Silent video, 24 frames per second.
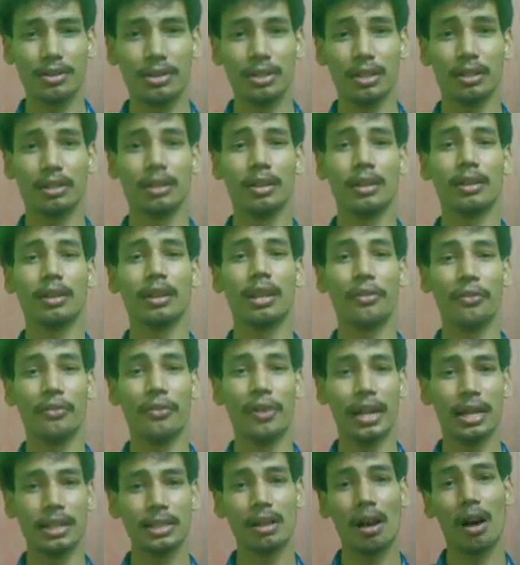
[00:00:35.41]
engine, the
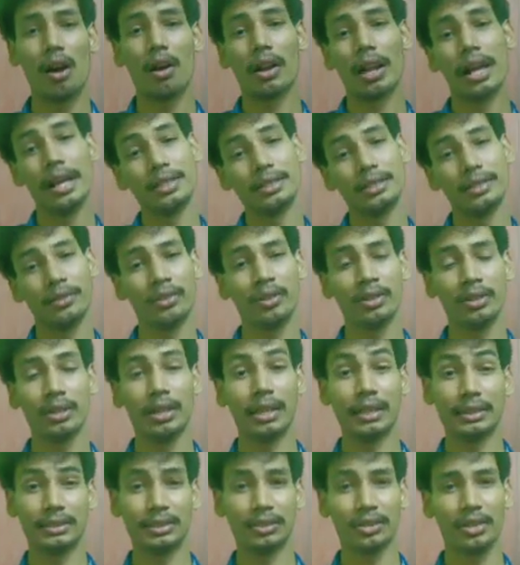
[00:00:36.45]
vanes are
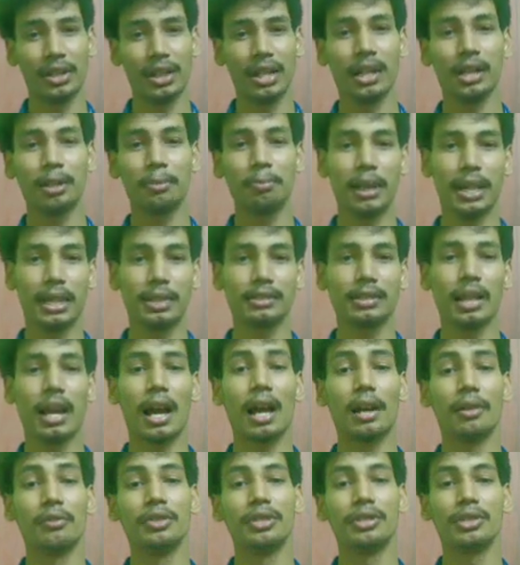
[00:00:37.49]
eccentrically placed
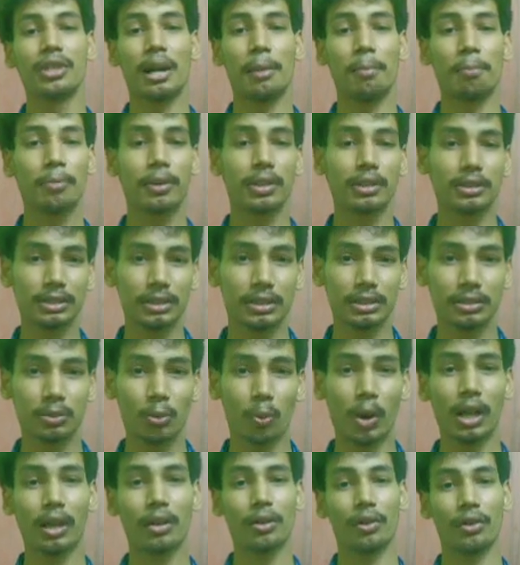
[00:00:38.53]
and which compresses
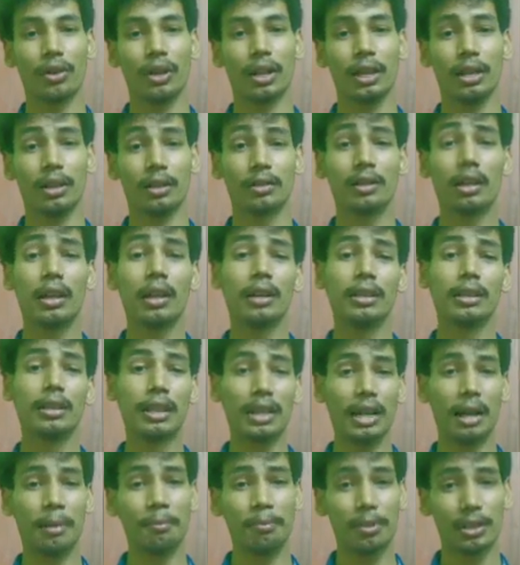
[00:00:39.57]
while rotating.
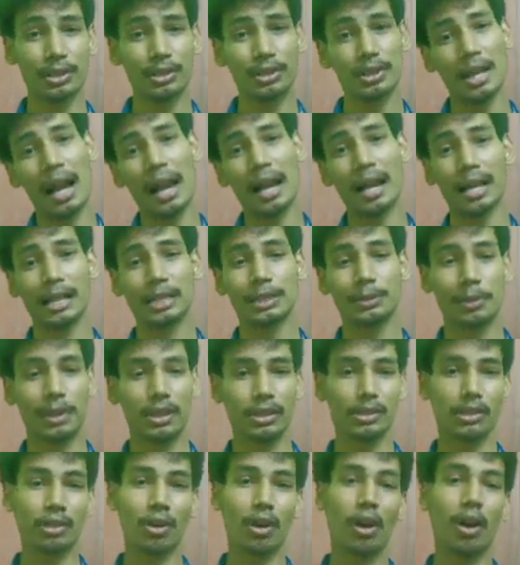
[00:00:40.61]
The compression and
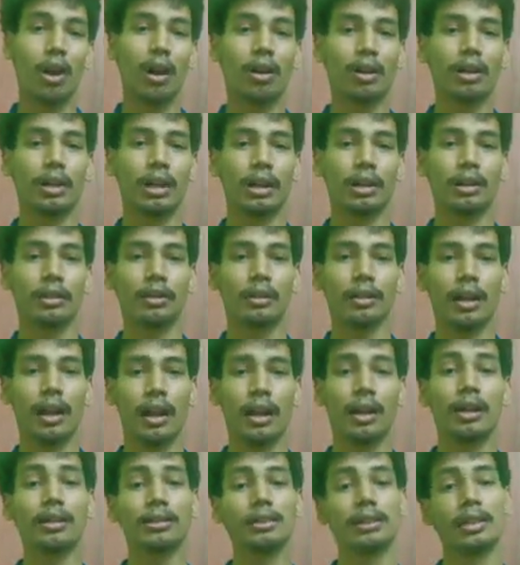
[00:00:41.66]
expansion are
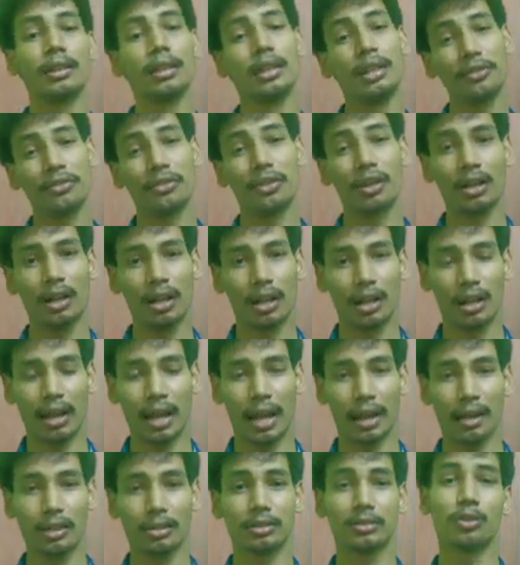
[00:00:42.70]
uh, occurs at different uh,
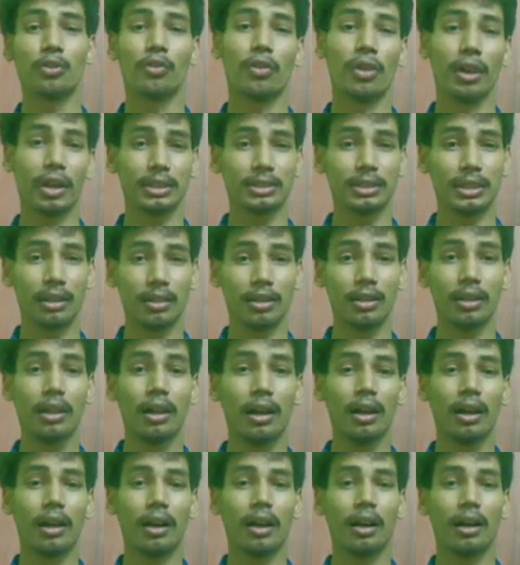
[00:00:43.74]
angles. For example,